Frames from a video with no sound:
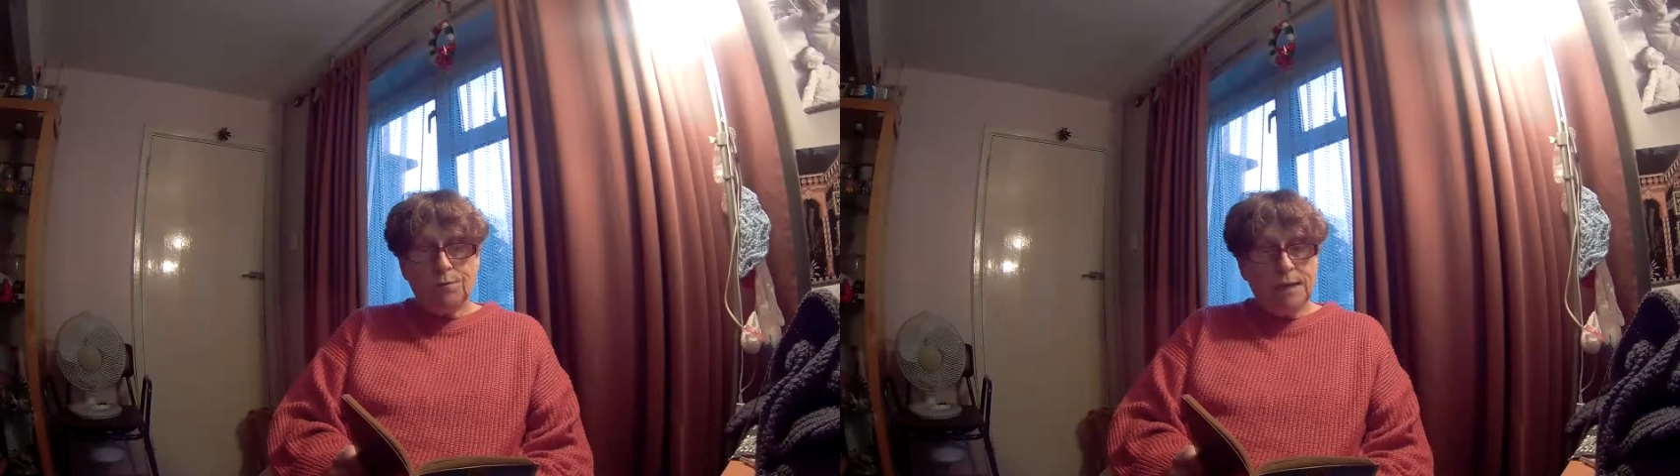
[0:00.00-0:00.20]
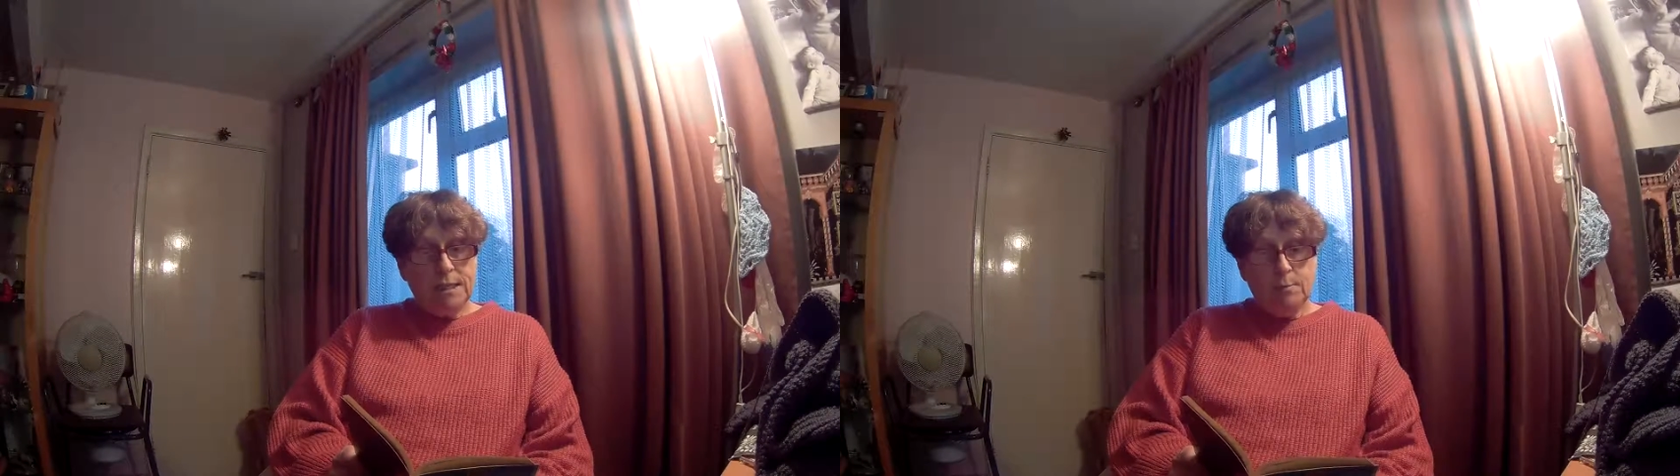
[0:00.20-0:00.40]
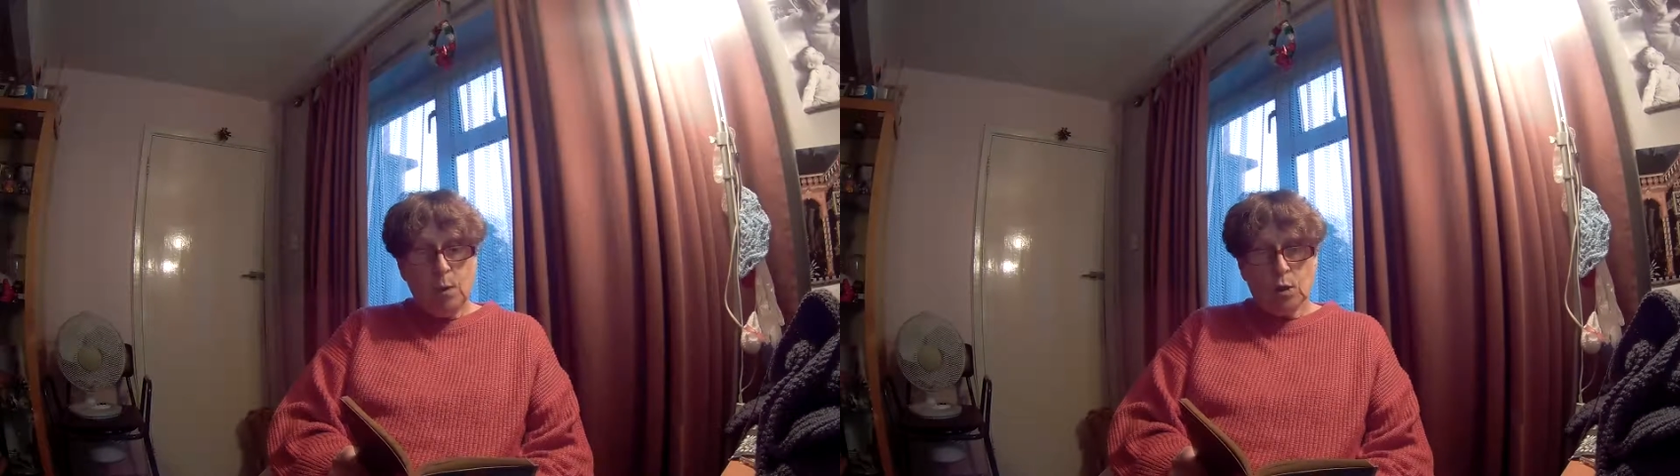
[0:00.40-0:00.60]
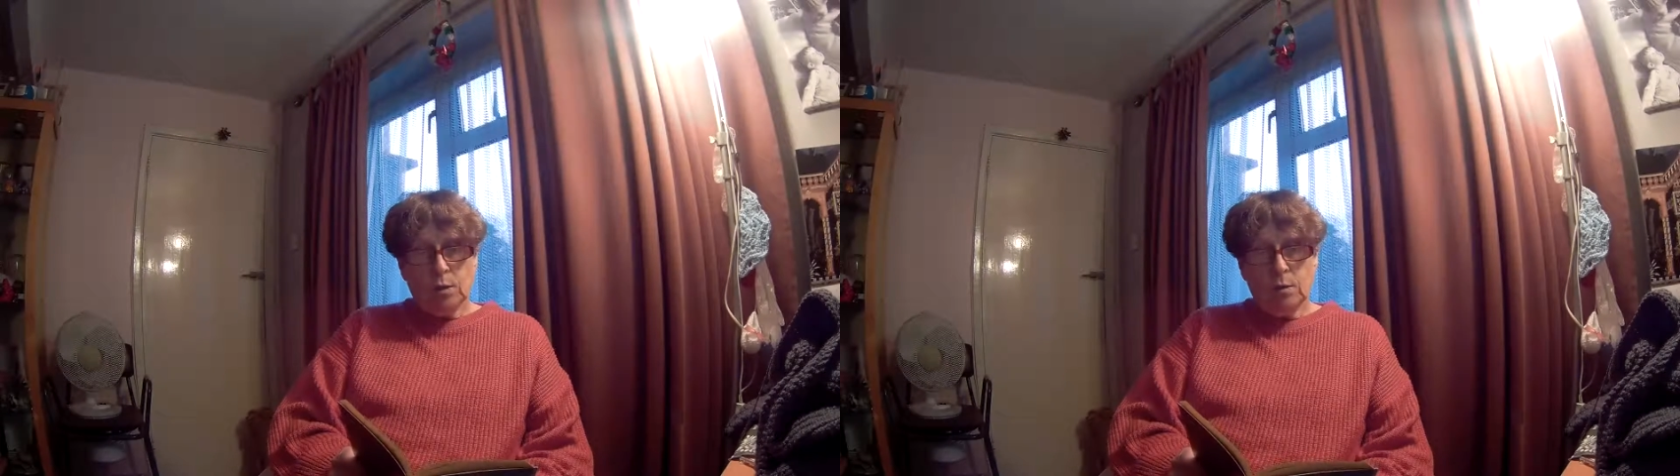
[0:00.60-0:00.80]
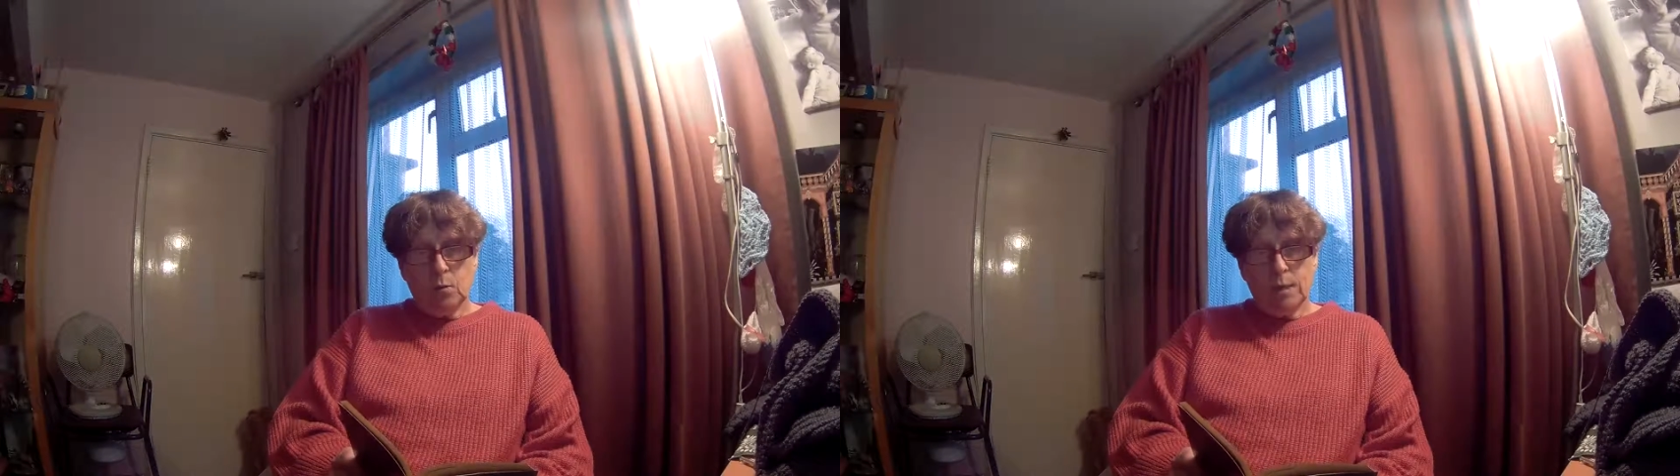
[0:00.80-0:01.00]
feeding
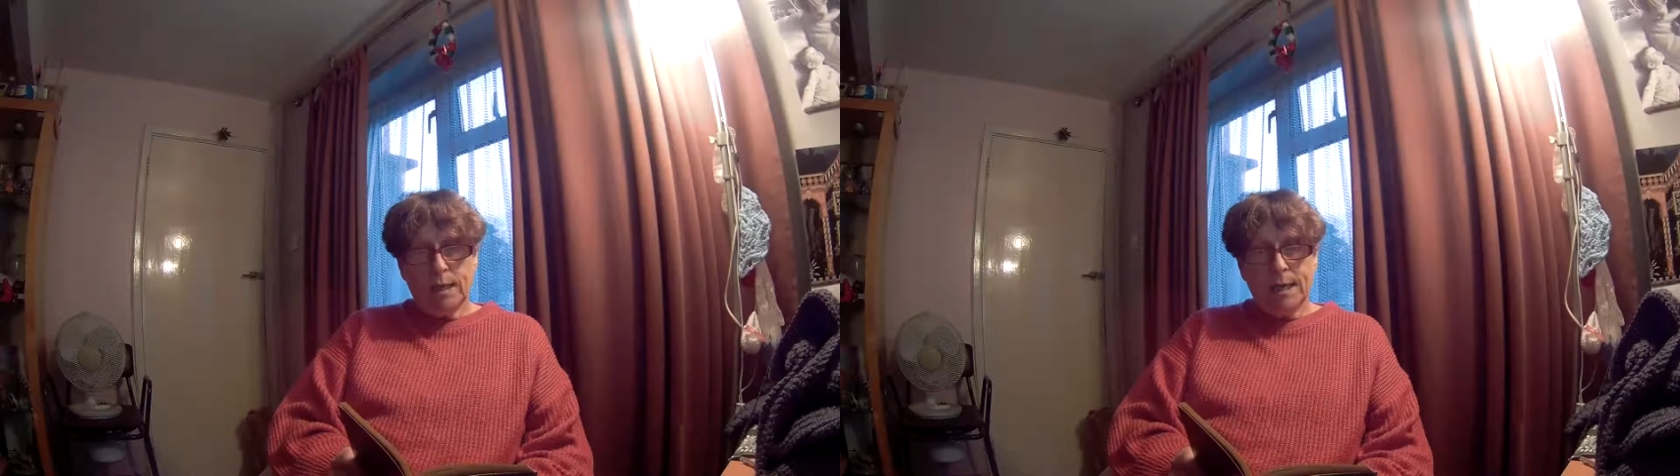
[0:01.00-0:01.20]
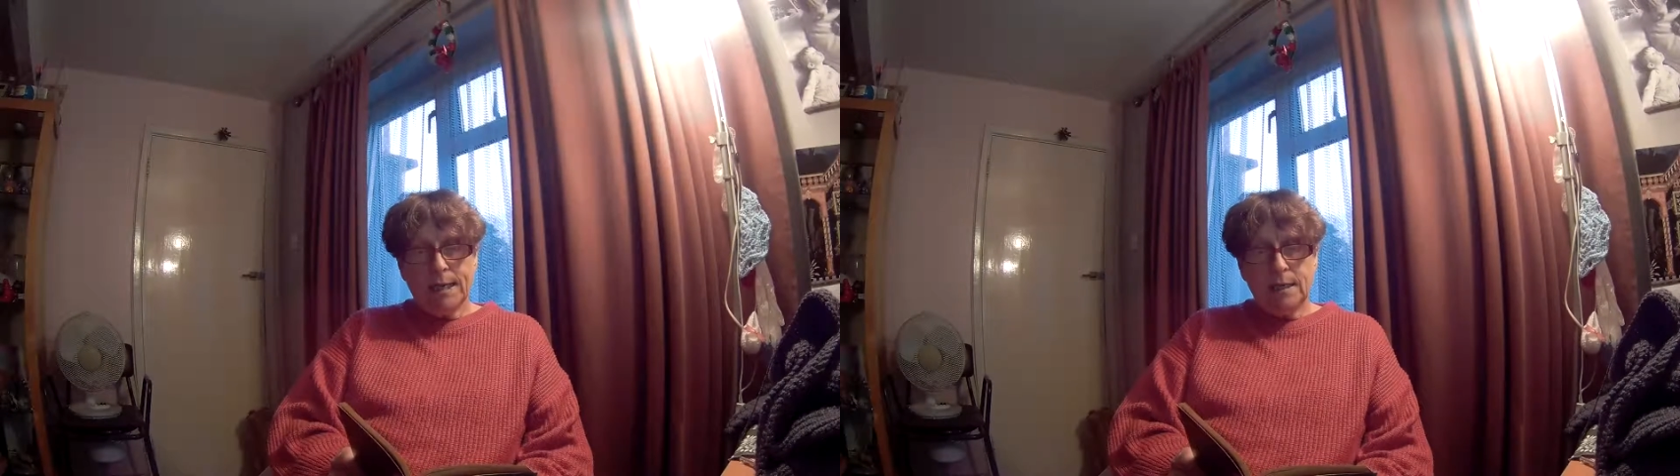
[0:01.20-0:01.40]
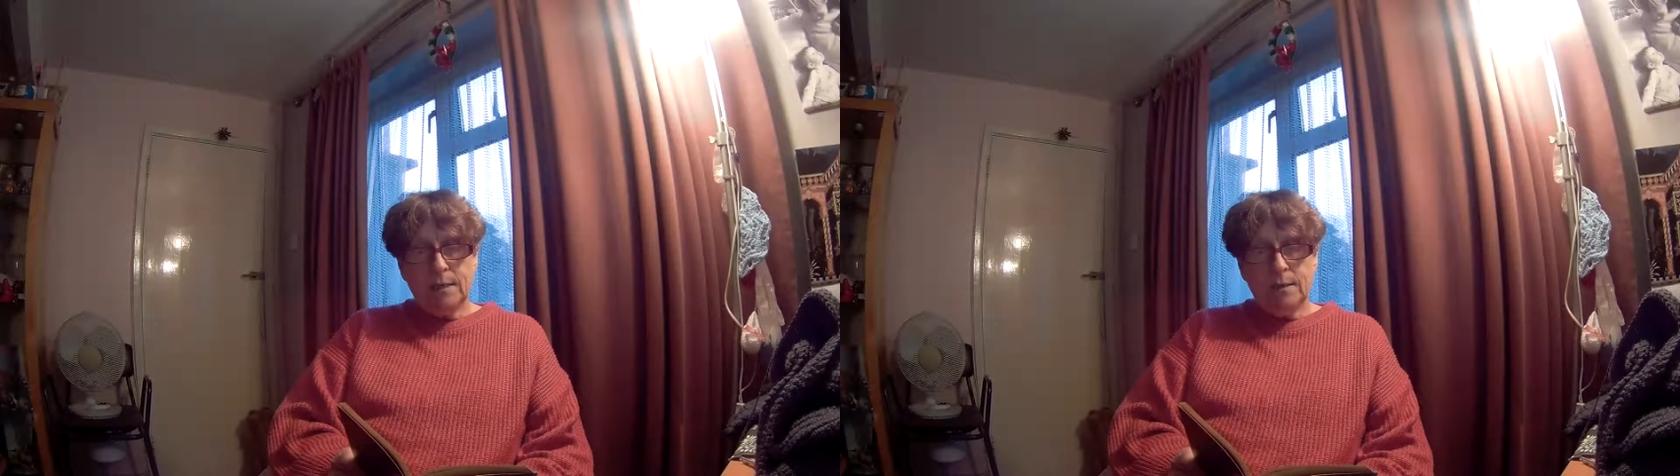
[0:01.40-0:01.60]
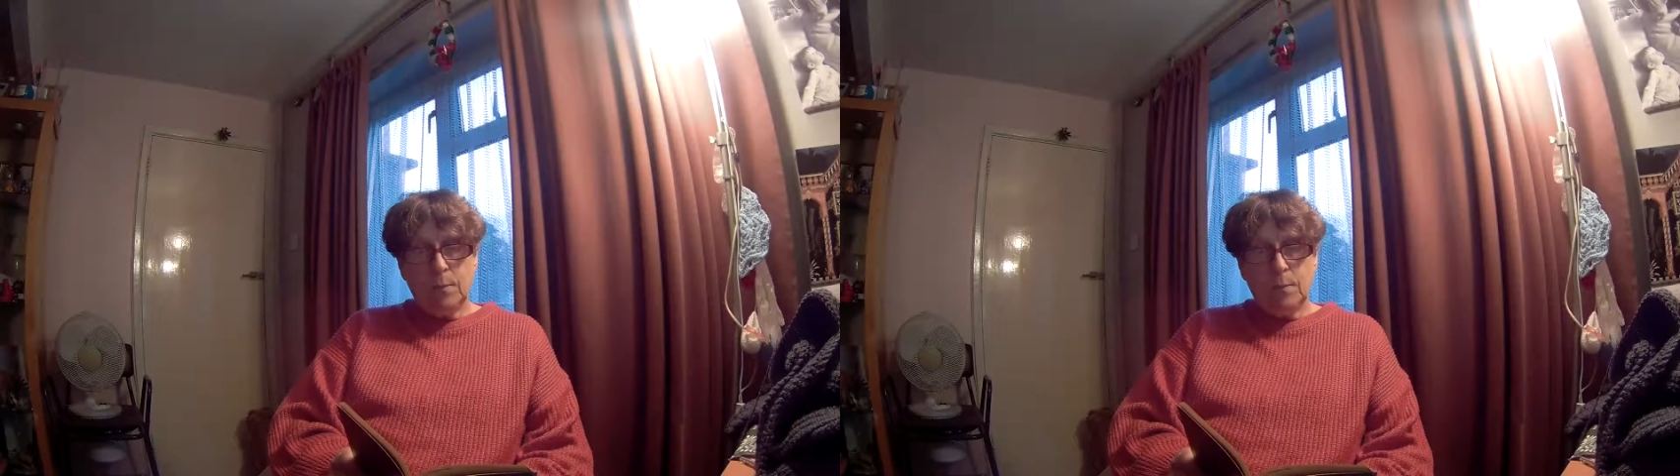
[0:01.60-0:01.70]
bottle with a little